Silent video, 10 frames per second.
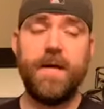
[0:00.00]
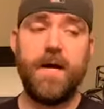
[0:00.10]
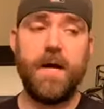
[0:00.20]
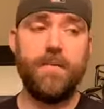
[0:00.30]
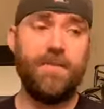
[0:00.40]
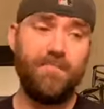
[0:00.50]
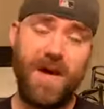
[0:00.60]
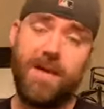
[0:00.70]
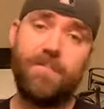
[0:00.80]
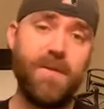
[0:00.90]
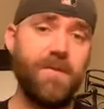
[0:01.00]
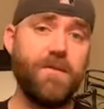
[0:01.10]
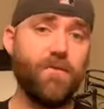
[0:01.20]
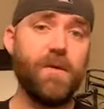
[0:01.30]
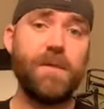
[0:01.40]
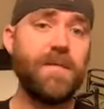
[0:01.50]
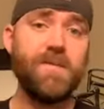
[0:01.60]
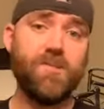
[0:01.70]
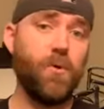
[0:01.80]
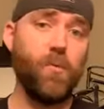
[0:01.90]
In my opinion, there really
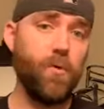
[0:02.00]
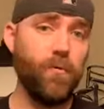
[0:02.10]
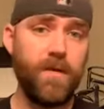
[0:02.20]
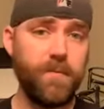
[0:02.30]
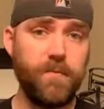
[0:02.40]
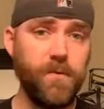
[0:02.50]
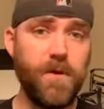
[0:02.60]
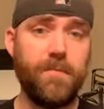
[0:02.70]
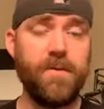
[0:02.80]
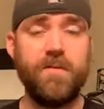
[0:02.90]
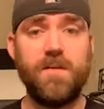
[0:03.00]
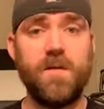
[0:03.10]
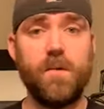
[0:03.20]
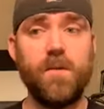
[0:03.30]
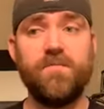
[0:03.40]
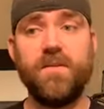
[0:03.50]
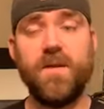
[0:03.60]
is no more reputable company than Young Living.